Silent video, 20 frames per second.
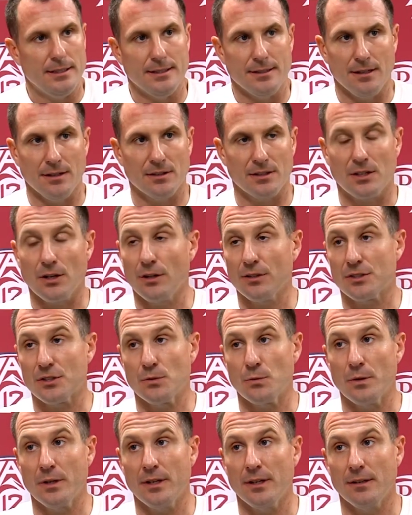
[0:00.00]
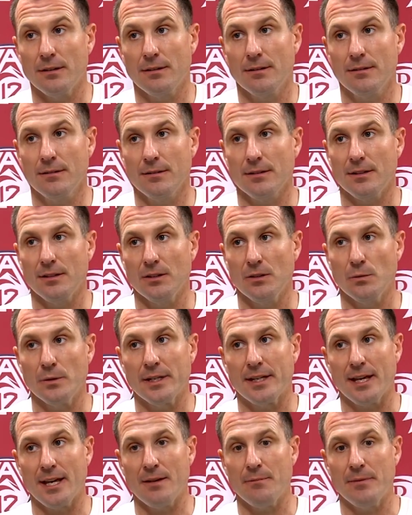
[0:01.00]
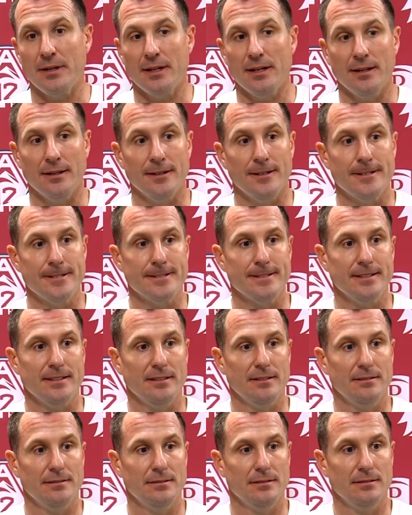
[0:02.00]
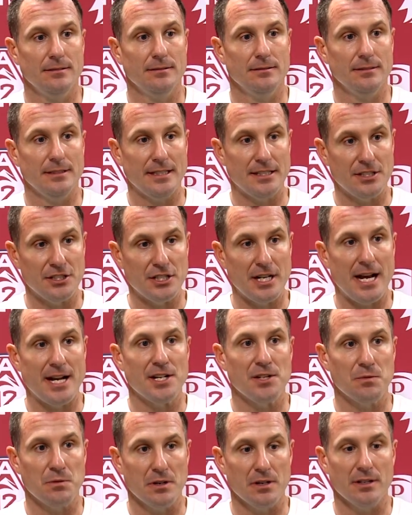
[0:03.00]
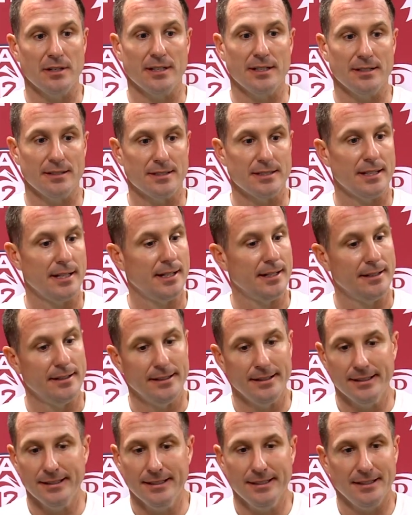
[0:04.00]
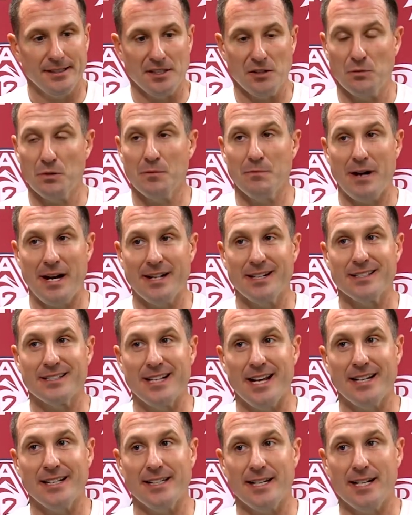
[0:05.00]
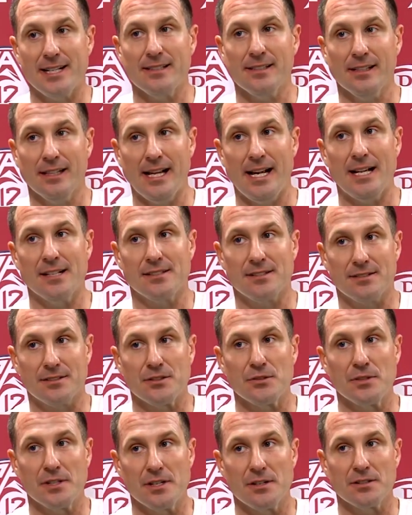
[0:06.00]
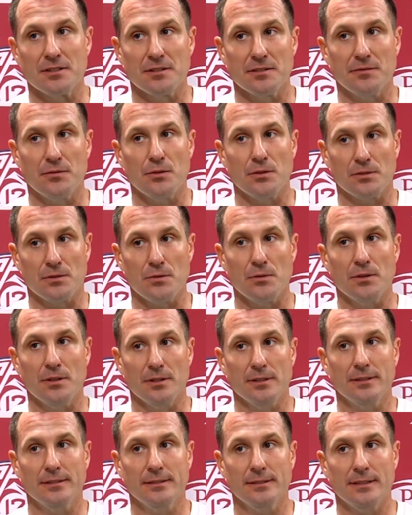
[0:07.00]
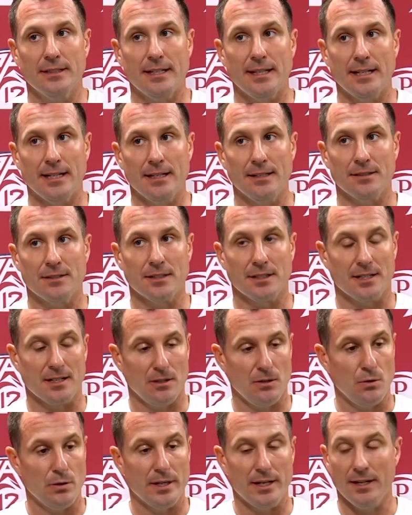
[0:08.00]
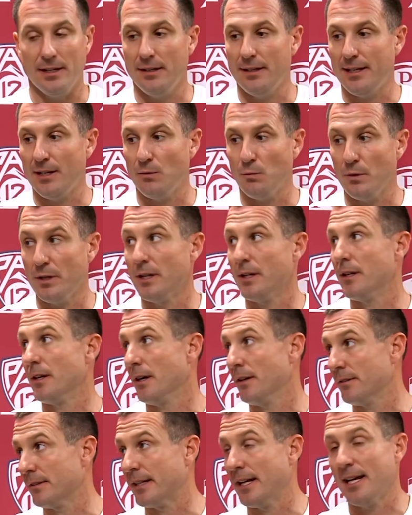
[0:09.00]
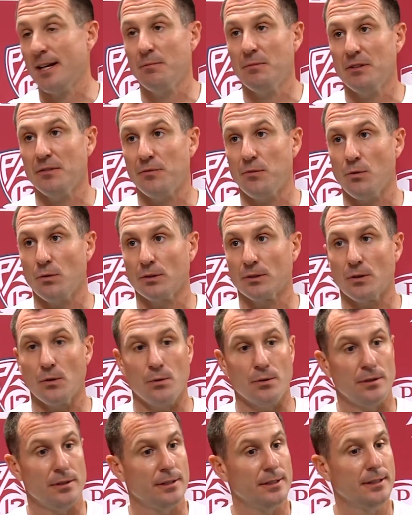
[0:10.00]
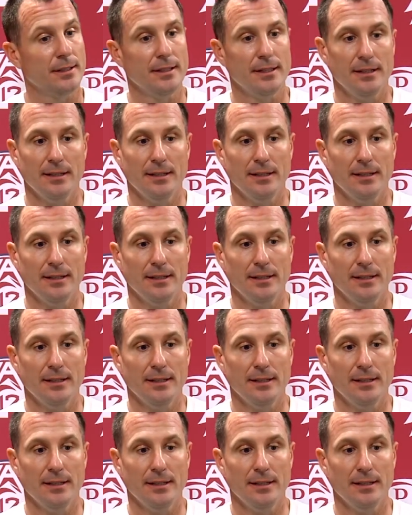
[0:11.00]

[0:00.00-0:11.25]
Another culture win. You know, we came in January and said, you know, we're minus 98 the last 2 years in the fourth quarter. And to go in and win another game in the fourth quarter,